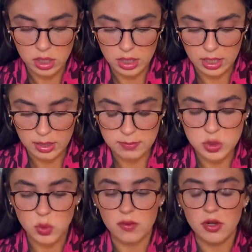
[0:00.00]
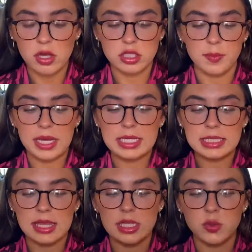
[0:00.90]
Um, $12 a piece
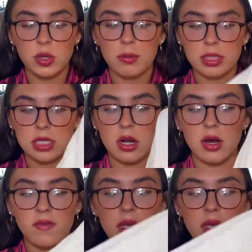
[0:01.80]
and then 20% off.